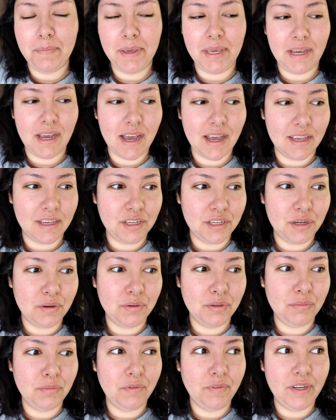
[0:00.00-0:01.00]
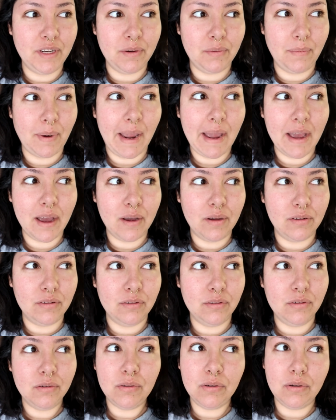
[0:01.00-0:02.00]
because she was moving
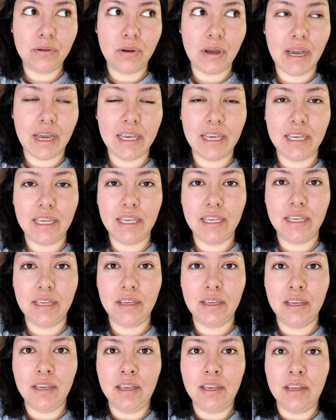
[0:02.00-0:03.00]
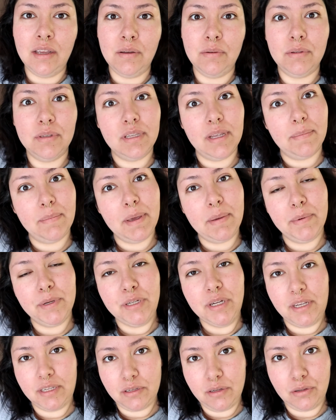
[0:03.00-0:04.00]
around, so I was like, maybe
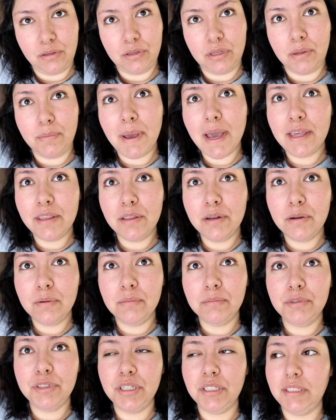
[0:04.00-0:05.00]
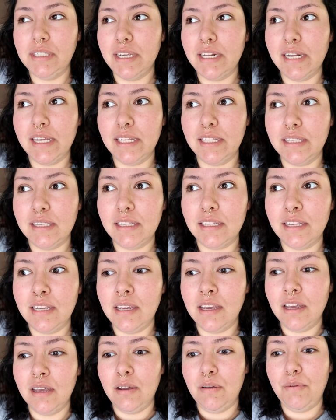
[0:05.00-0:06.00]
she has to go to the bathroom. She didn't
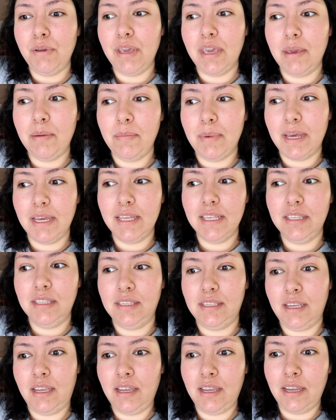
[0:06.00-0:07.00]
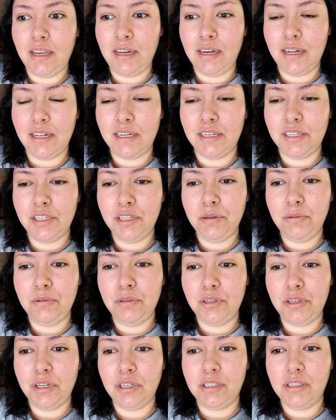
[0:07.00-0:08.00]
we came back inside and she
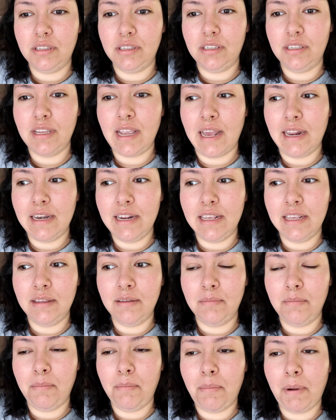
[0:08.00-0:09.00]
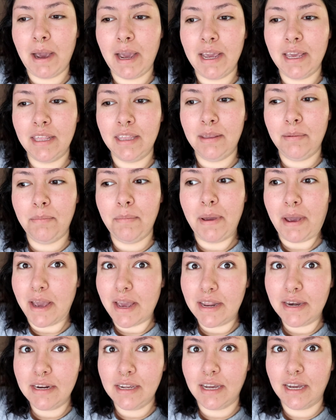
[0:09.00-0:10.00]
was just standing by the
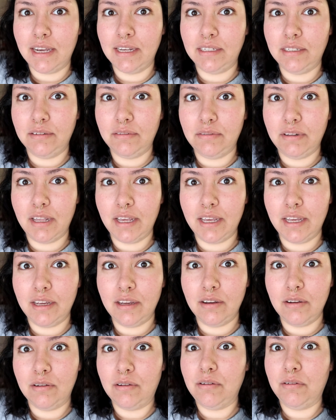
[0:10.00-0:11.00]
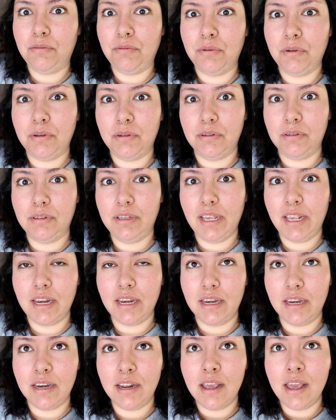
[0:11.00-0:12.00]
bed kind of like oh well
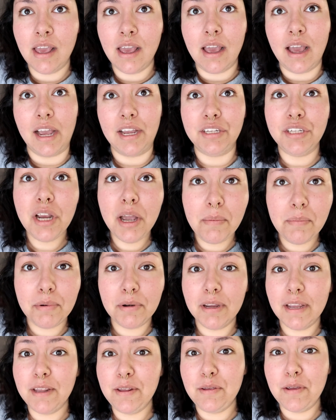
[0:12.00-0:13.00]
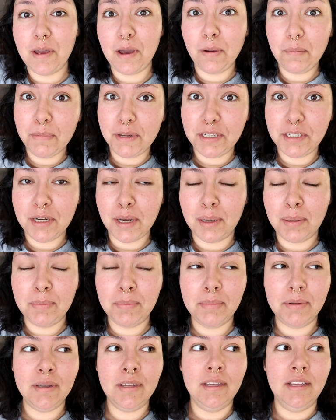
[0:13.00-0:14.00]
can I jump or can you help me jump